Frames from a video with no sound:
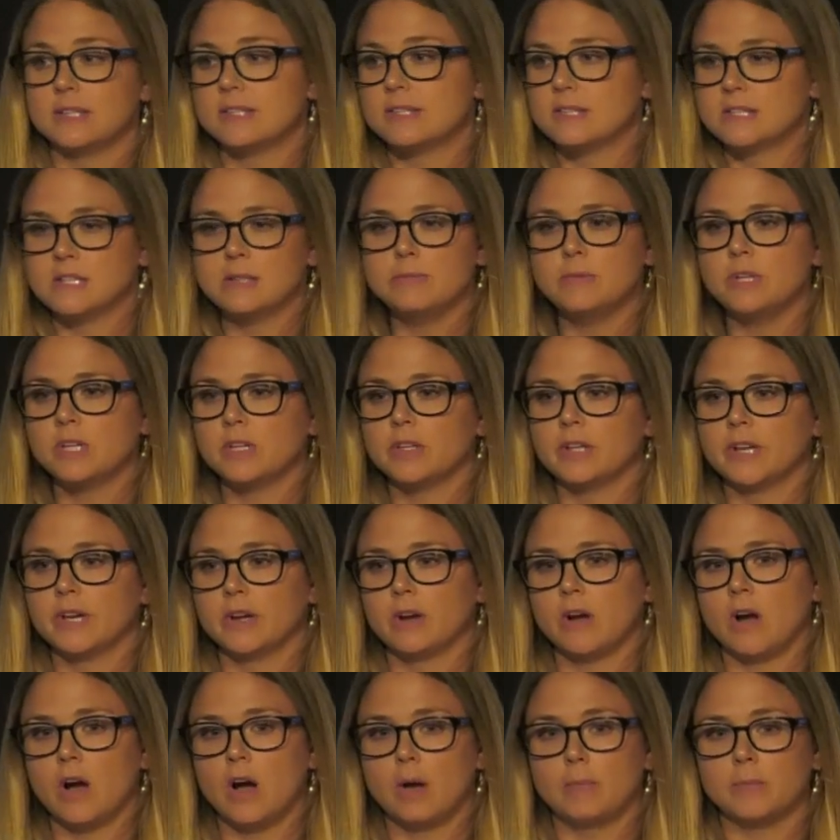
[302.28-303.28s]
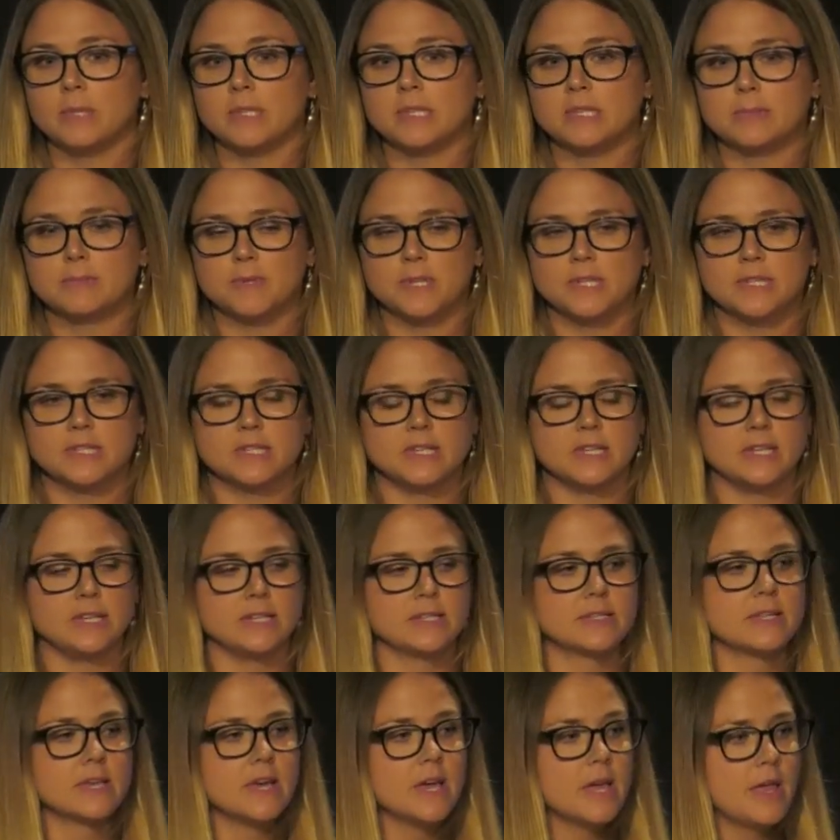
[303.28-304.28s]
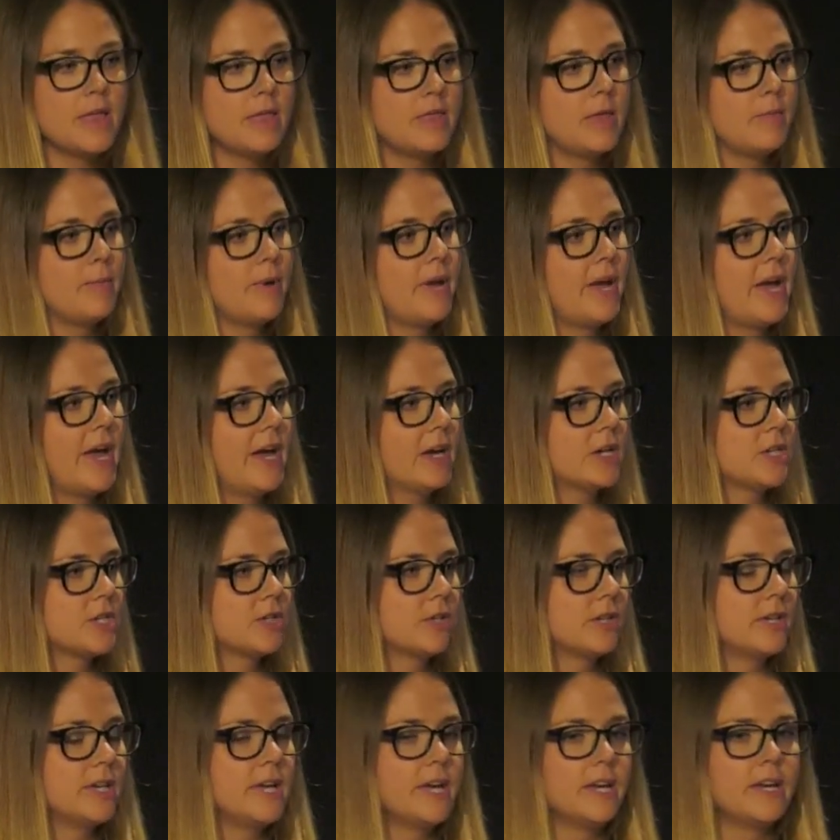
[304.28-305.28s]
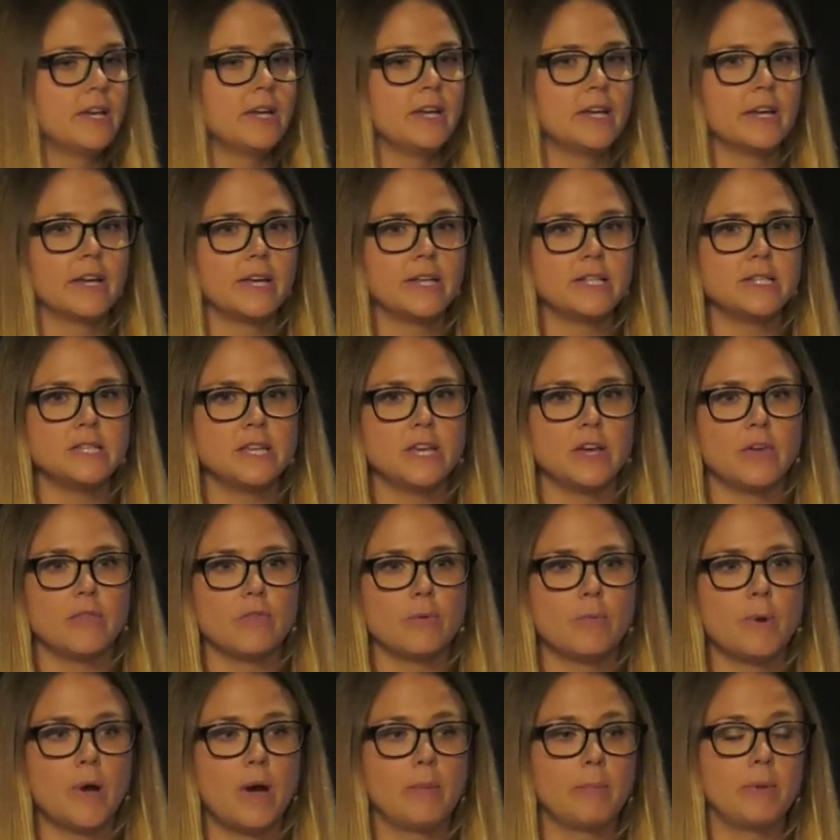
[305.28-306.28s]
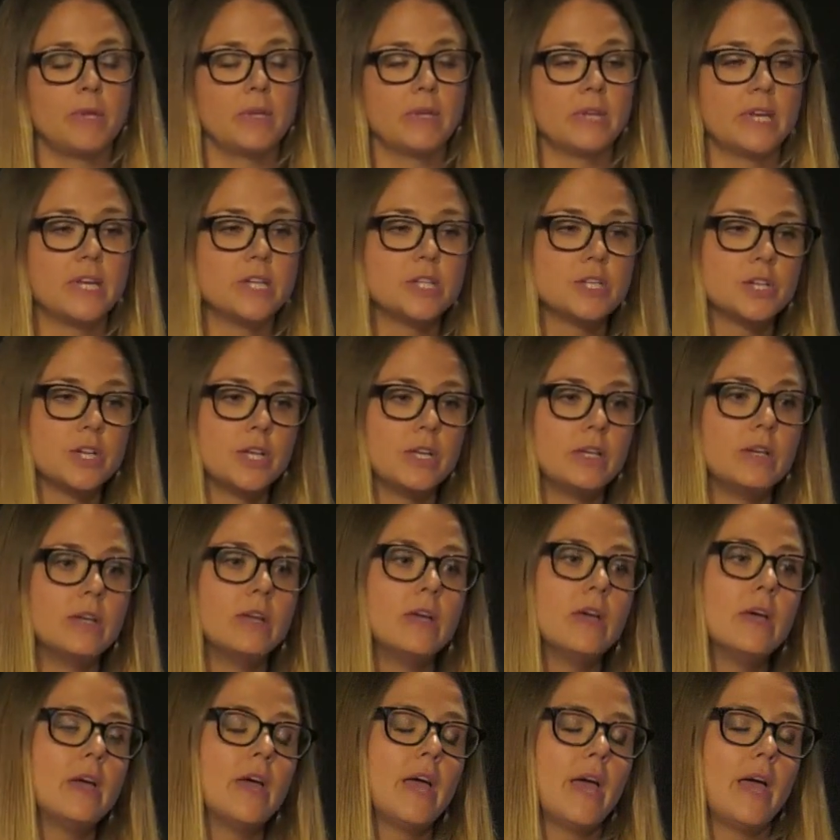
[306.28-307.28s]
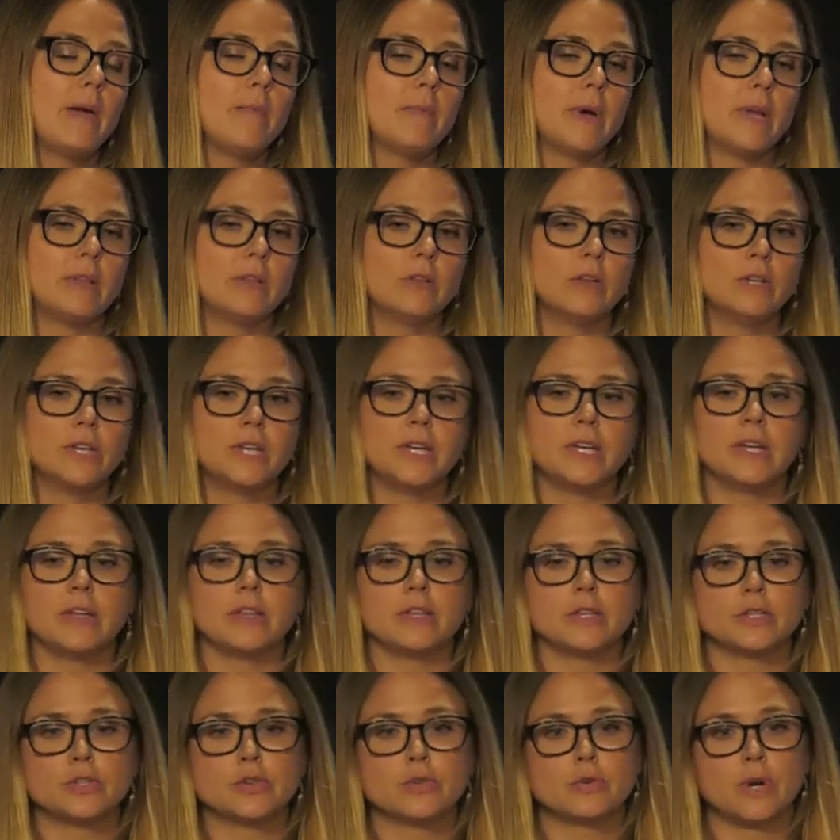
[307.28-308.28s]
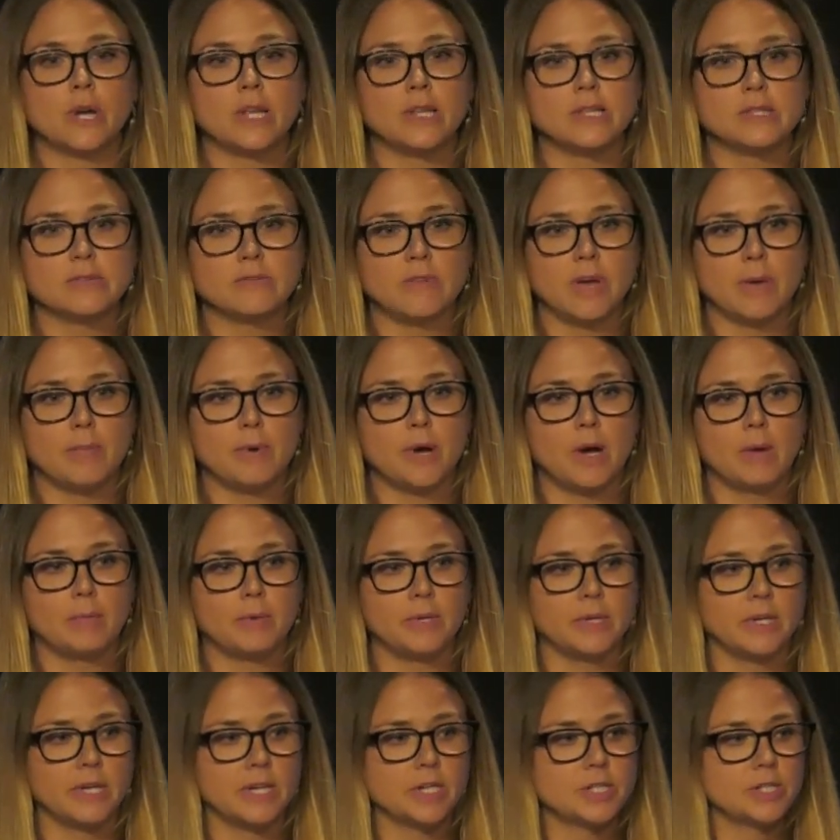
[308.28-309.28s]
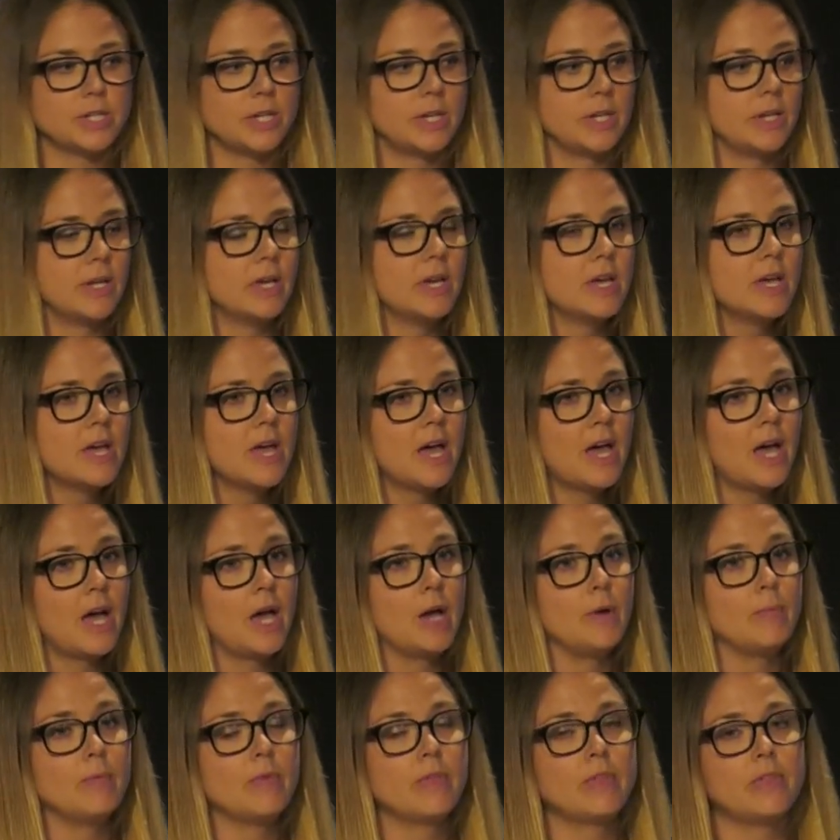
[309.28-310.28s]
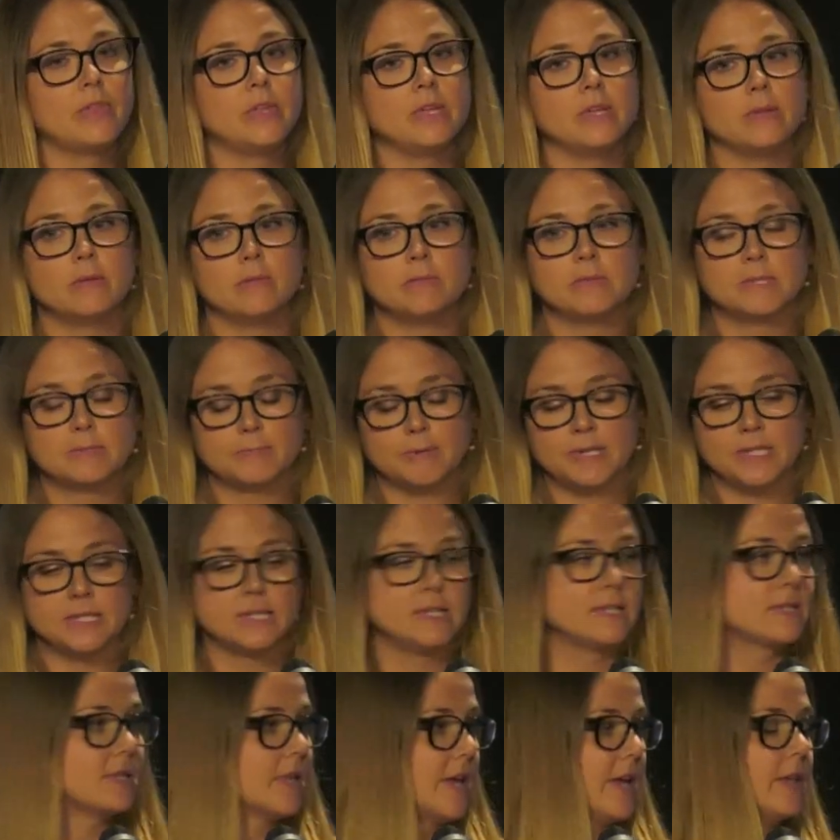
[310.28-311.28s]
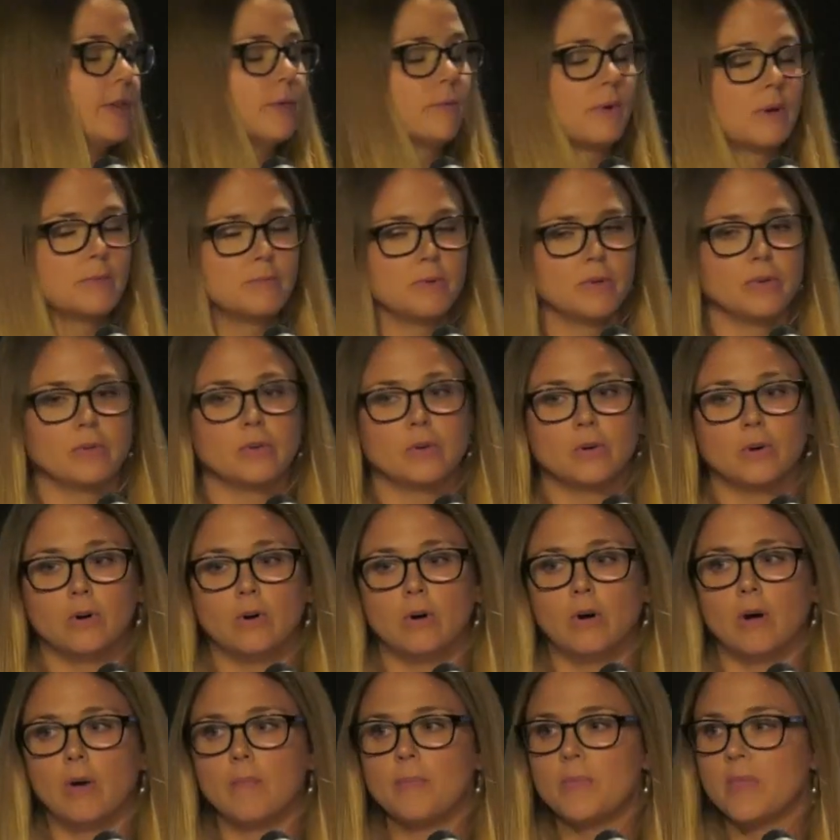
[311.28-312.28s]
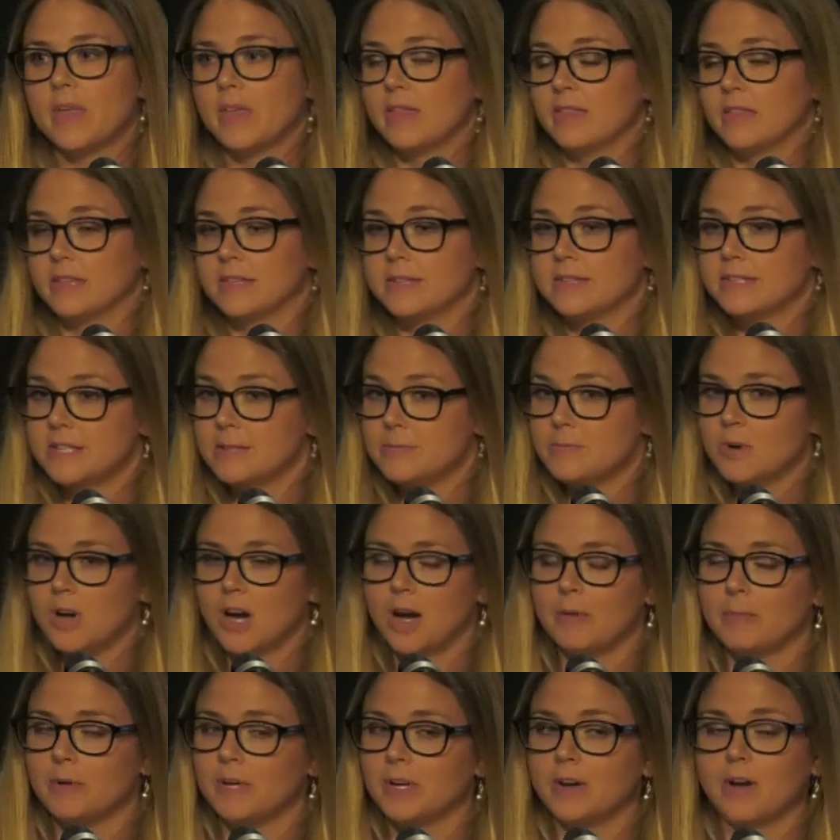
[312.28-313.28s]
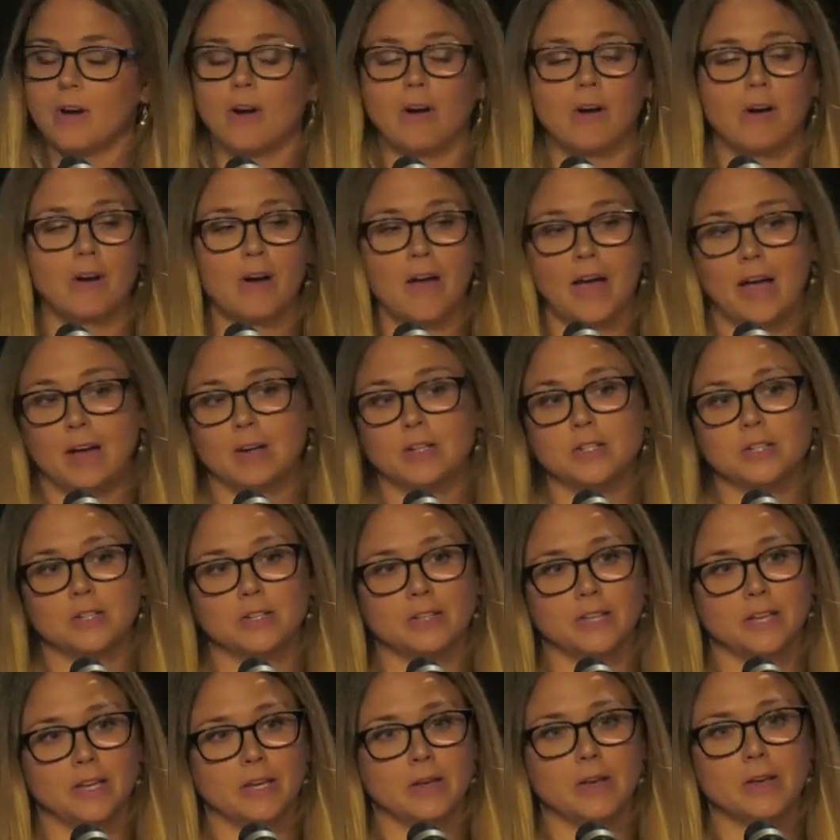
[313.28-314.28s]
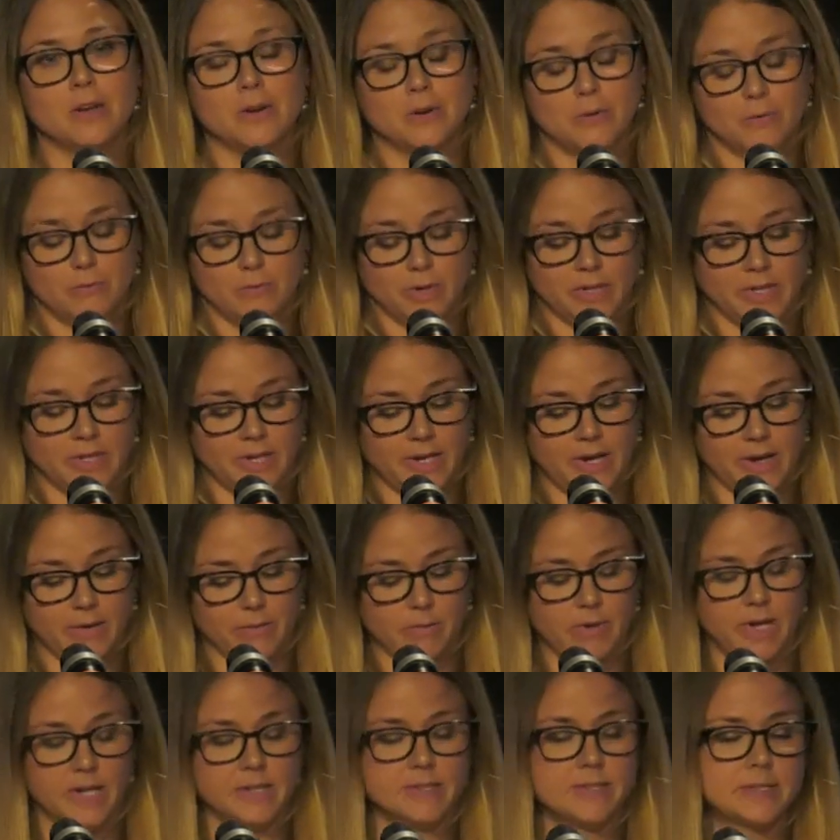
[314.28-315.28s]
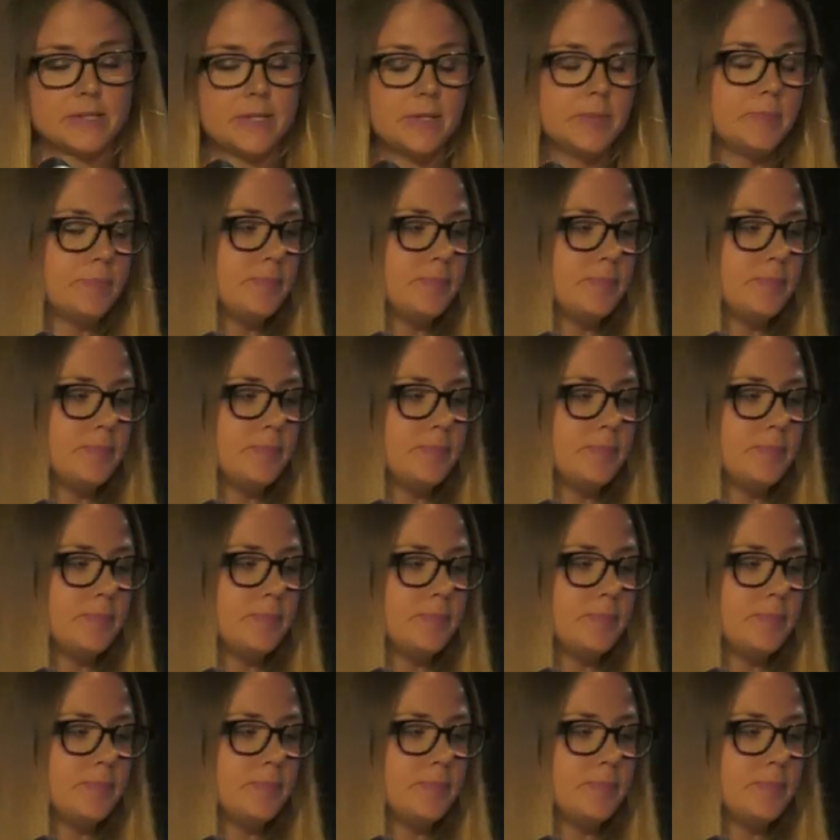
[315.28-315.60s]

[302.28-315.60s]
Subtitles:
seemingly a common species, that by actually getting an idea of the population and by looking at the trends of that population, species like the red-billed gull that seem common are actually really at risk.